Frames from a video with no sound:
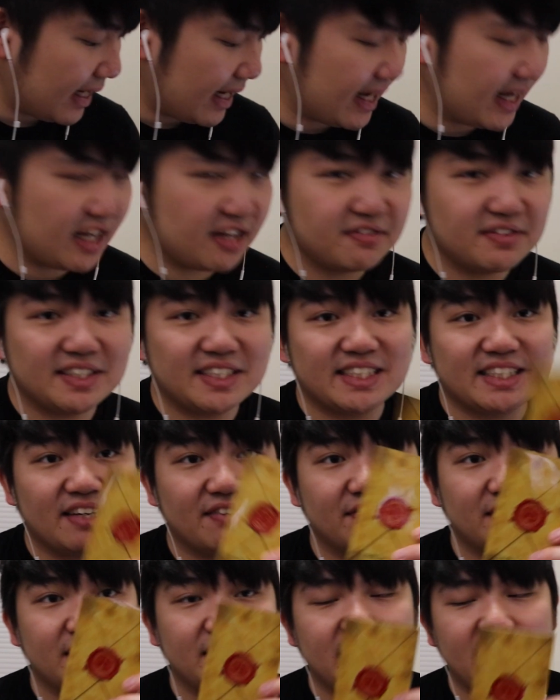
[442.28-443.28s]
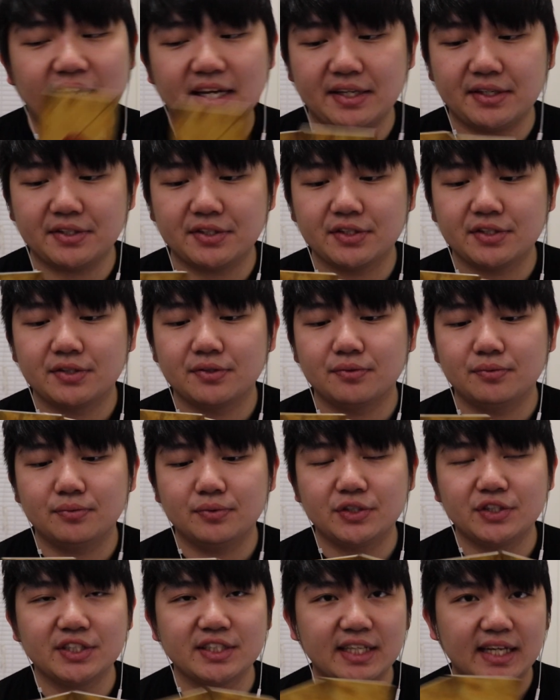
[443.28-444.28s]
have a seven in hand,
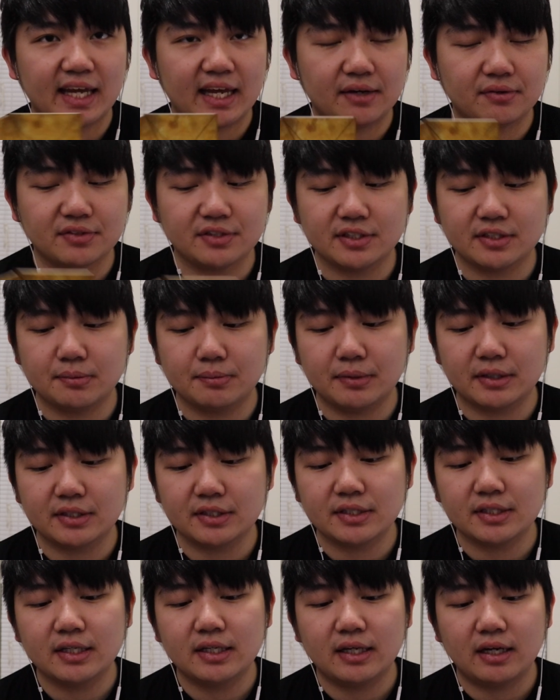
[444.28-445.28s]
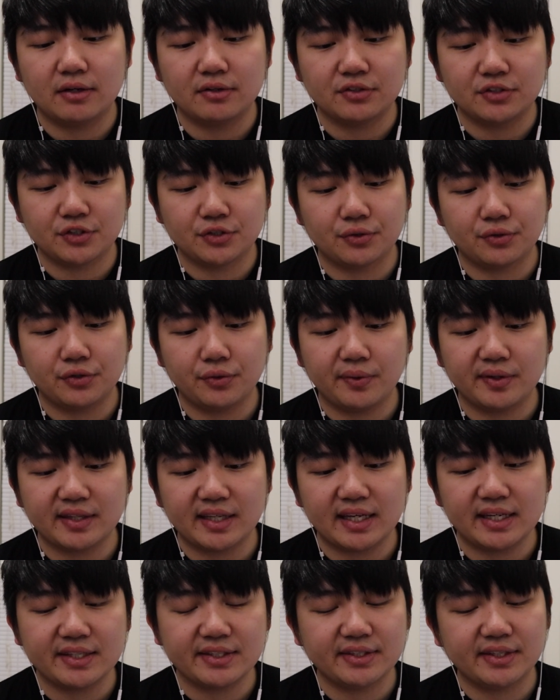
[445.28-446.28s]
which is a countess, but I'll show you what
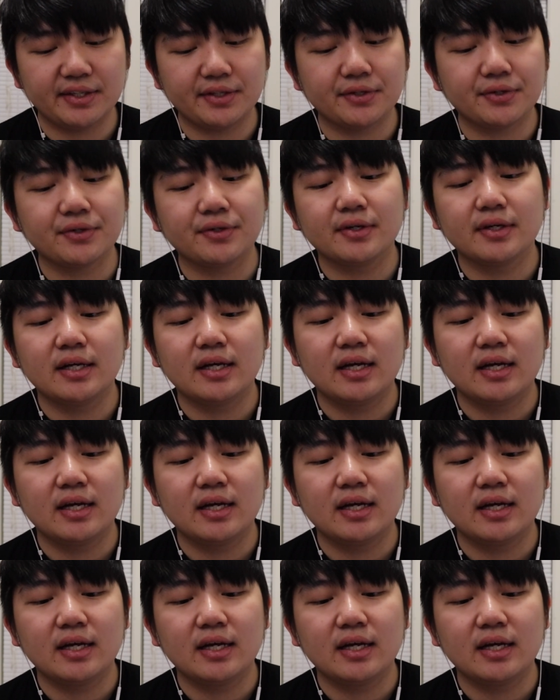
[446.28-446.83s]
that is later.